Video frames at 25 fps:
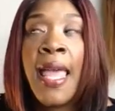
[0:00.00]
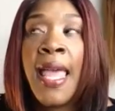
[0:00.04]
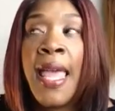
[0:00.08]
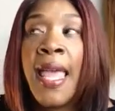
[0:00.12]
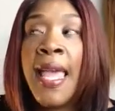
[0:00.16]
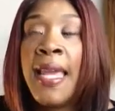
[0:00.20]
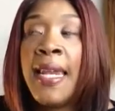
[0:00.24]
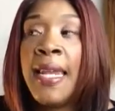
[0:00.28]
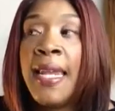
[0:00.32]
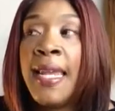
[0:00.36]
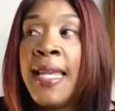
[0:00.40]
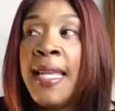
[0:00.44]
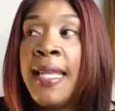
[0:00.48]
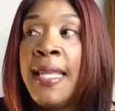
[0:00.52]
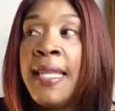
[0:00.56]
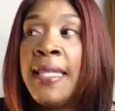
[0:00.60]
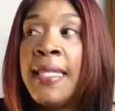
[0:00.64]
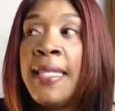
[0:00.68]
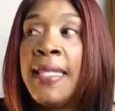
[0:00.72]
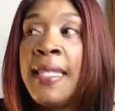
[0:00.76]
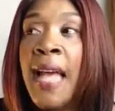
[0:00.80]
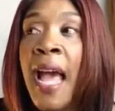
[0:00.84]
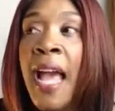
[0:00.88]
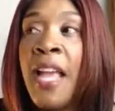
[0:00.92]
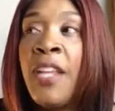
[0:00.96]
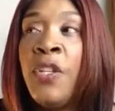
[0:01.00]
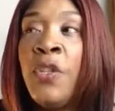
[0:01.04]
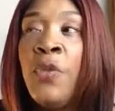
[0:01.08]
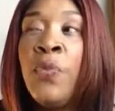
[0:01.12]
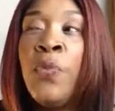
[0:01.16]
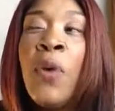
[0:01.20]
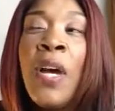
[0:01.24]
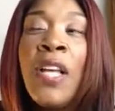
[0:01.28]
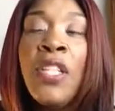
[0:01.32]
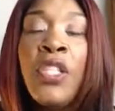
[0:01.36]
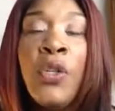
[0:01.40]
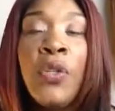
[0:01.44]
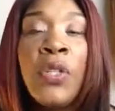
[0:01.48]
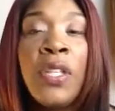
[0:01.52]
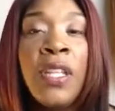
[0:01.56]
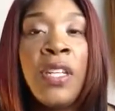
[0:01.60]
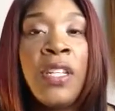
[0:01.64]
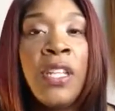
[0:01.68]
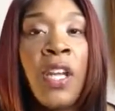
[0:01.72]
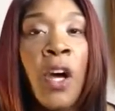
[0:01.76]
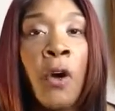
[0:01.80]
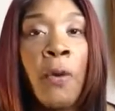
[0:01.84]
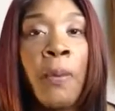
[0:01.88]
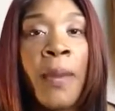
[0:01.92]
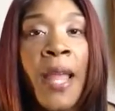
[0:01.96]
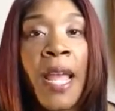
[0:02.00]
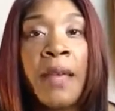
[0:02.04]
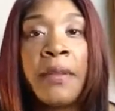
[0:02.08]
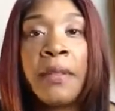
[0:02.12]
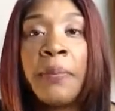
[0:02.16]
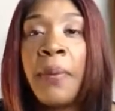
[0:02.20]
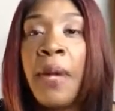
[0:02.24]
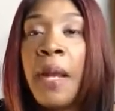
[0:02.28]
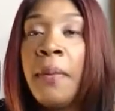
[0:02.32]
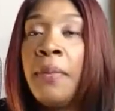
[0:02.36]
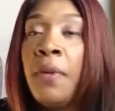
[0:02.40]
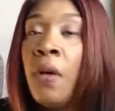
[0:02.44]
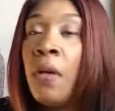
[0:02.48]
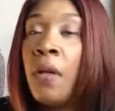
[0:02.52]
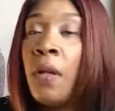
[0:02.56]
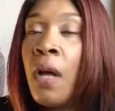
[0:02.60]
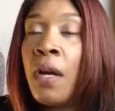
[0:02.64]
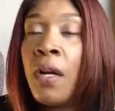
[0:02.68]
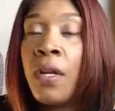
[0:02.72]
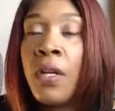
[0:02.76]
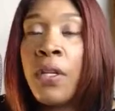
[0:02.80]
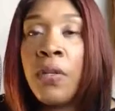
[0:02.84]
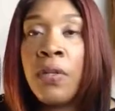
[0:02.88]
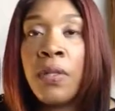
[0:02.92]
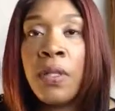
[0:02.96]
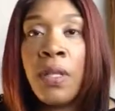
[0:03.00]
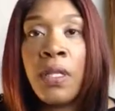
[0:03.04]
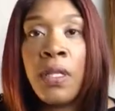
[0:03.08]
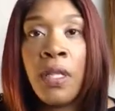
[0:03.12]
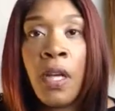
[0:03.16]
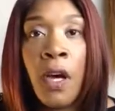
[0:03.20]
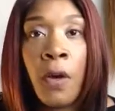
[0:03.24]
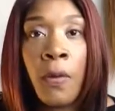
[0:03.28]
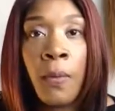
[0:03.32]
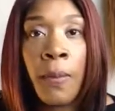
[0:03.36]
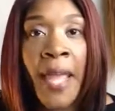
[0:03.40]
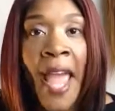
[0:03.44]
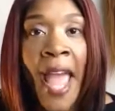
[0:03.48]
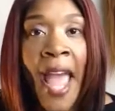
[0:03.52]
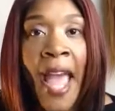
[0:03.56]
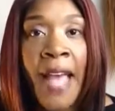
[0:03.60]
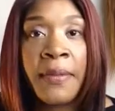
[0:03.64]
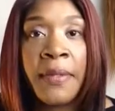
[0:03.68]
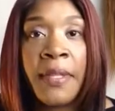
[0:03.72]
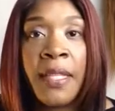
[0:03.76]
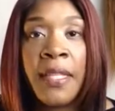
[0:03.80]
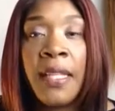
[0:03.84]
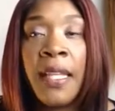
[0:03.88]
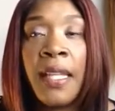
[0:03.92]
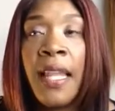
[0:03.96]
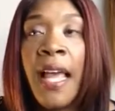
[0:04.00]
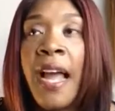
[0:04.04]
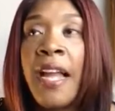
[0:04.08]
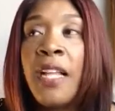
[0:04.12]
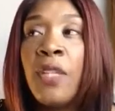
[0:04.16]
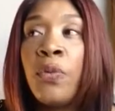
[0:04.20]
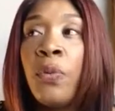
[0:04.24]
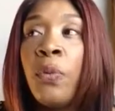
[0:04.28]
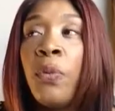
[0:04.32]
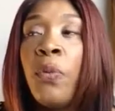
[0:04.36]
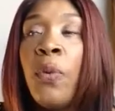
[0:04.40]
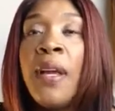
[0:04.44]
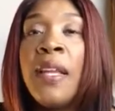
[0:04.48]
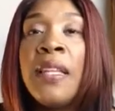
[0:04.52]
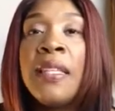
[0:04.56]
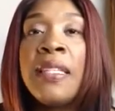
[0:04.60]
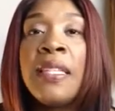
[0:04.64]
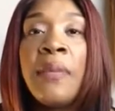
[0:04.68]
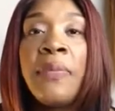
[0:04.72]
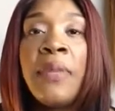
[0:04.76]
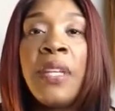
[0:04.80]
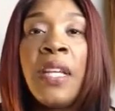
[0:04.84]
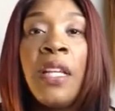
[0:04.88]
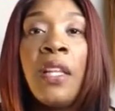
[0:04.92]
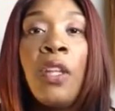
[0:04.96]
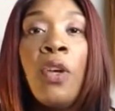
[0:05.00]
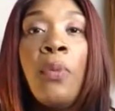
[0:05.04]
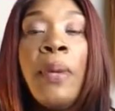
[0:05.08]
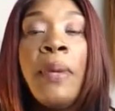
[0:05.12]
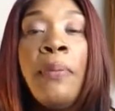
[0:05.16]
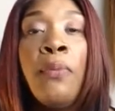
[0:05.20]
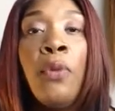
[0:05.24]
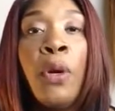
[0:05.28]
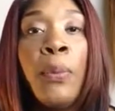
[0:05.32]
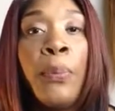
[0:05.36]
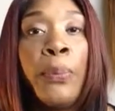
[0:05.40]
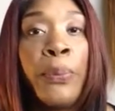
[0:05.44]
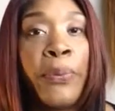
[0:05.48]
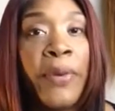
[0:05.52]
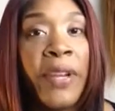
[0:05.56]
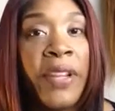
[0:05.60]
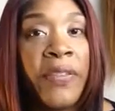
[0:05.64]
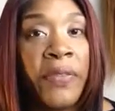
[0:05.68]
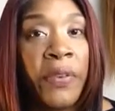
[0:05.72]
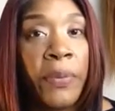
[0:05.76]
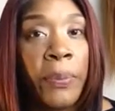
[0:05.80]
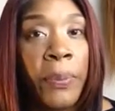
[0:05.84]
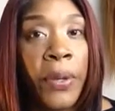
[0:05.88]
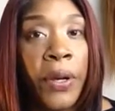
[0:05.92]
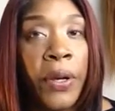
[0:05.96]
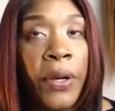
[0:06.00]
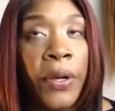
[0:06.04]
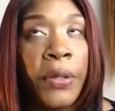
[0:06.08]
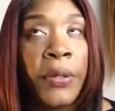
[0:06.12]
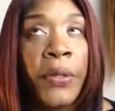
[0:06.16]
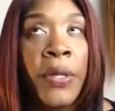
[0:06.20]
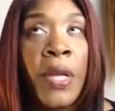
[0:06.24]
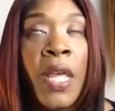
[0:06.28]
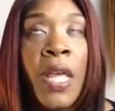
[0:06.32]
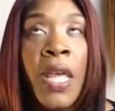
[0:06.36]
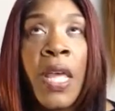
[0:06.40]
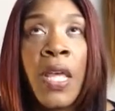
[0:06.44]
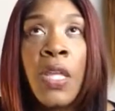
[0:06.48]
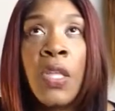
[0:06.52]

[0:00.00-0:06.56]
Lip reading: It is, I was using the dome caps, but I'm no longer using the dome caps because clients were wanting something a little bit more breathable.